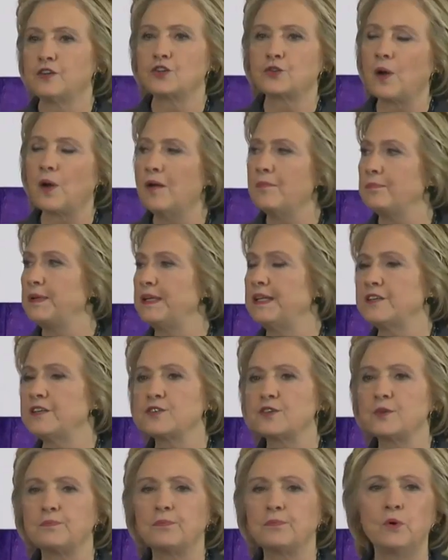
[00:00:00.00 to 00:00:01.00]
Trump and
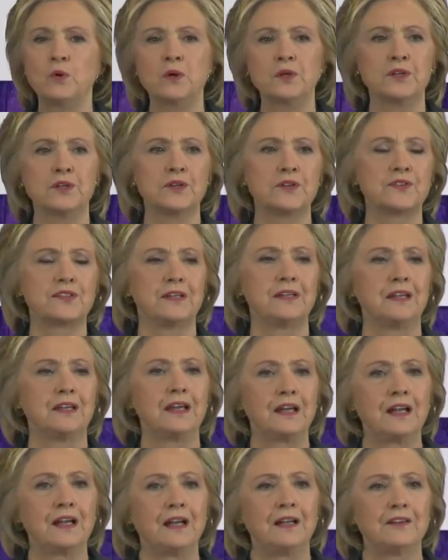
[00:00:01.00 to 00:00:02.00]
his supporters and
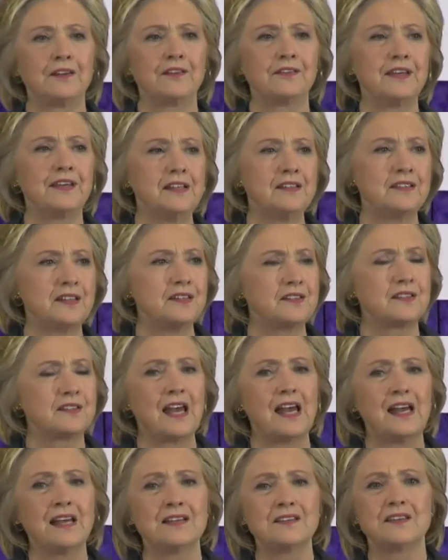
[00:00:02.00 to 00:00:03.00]
the things he
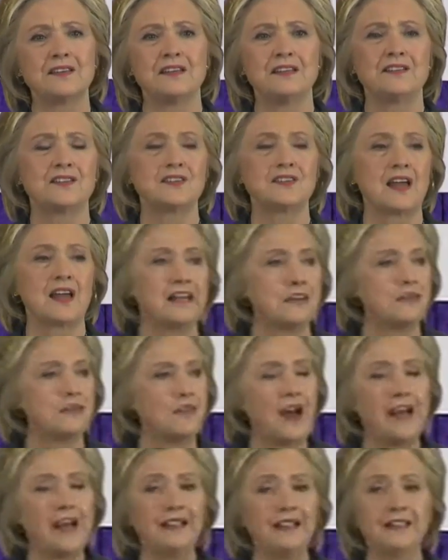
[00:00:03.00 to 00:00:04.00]
says and inciting
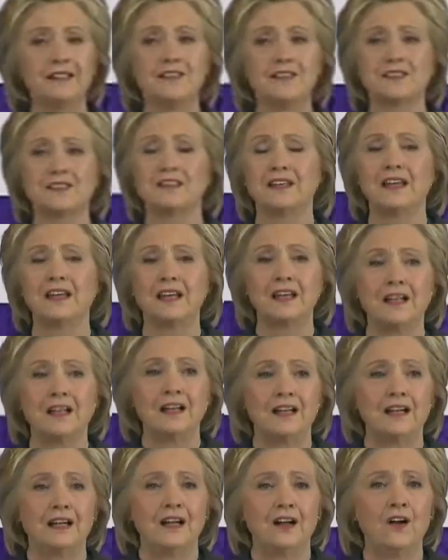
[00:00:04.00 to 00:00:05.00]
violence and
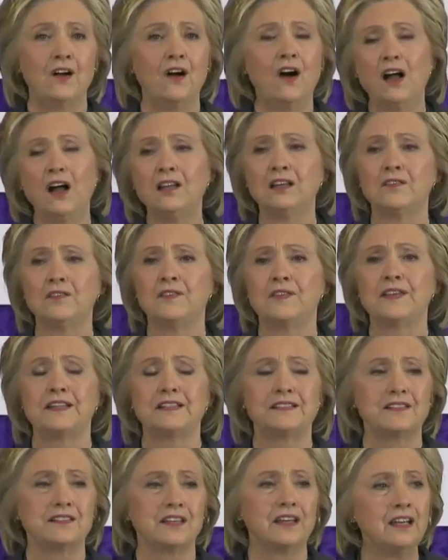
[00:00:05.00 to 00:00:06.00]
all of
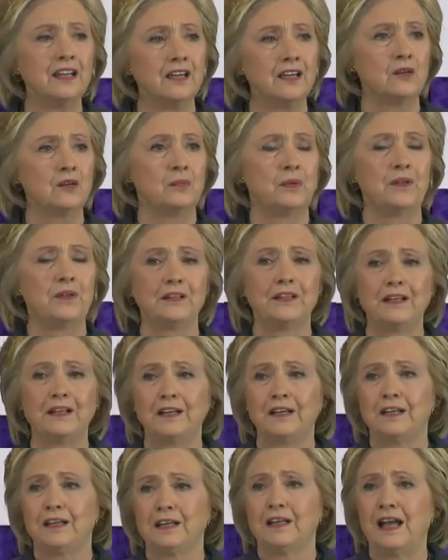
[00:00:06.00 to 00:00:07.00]
the terrible
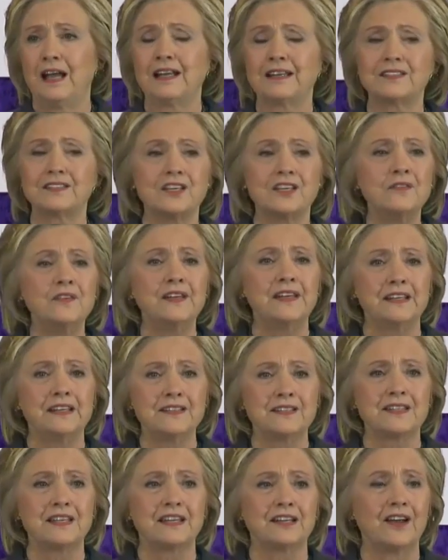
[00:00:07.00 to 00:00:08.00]

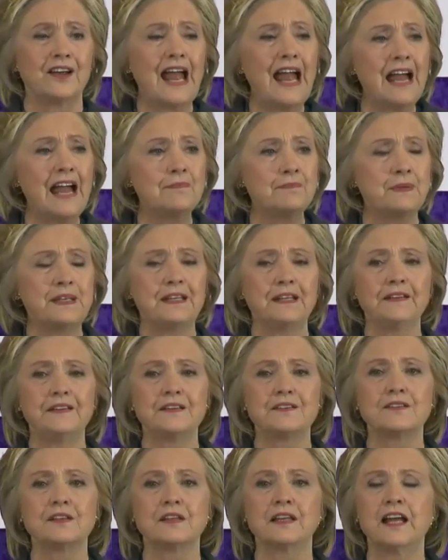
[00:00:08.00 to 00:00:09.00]
activities that are happening
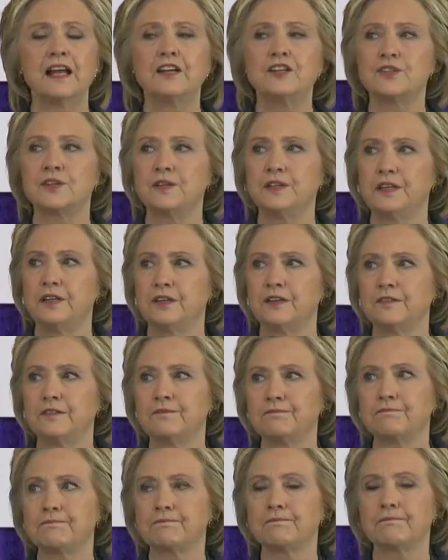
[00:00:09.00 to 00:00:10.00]
this election year.
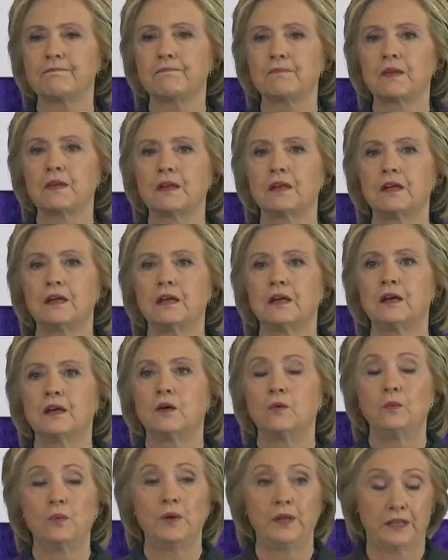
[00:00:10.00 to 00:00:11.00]

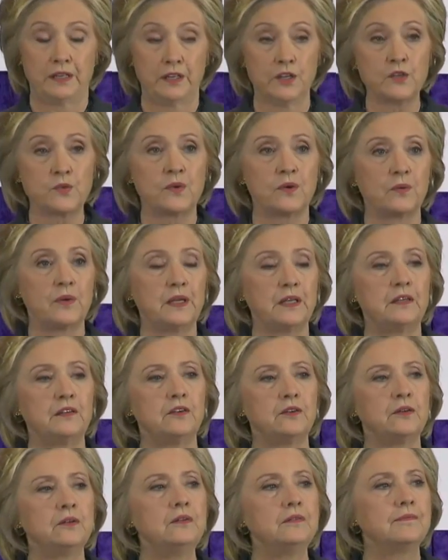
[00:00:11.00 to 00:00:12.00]
Well, here's what we can
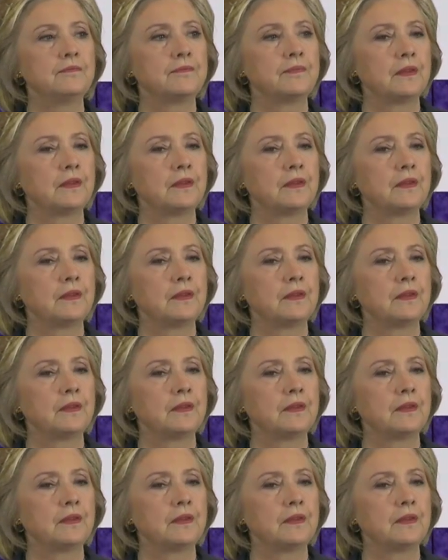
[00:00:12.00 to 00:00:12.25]
do.